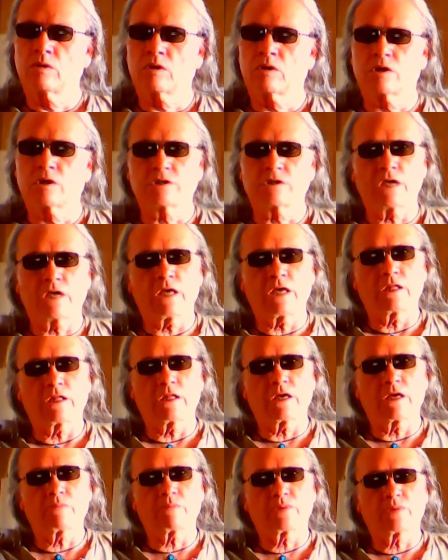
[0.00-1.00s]
Because, hey,
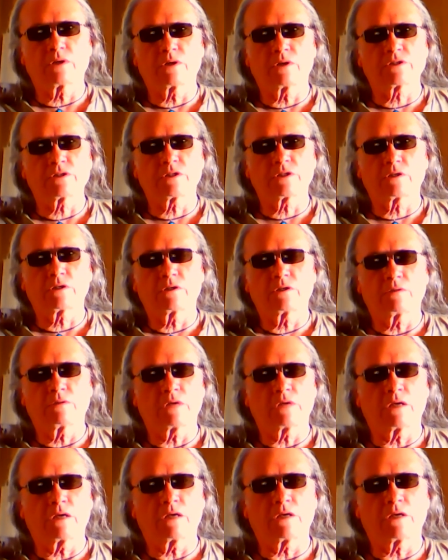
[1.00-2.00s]
that person could
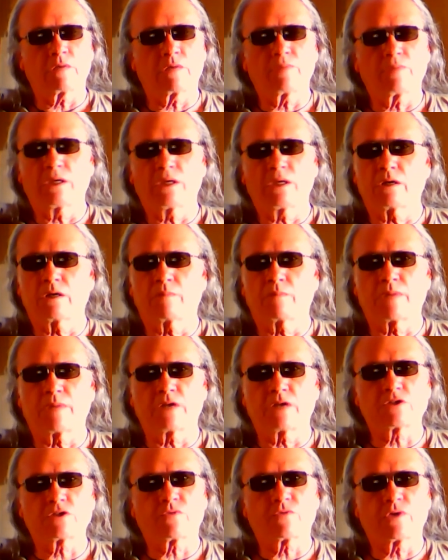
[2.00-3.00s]
end up being a
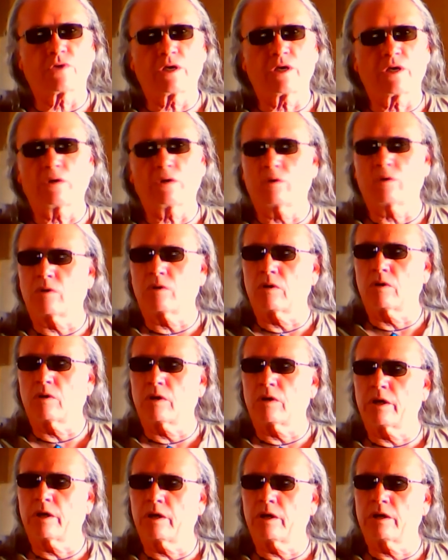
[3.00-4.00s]
best friend
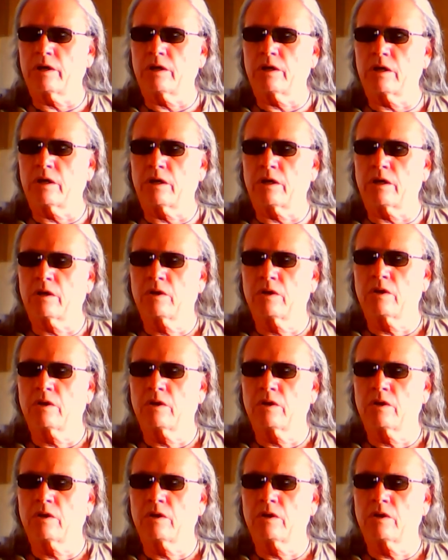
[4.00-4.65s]
or a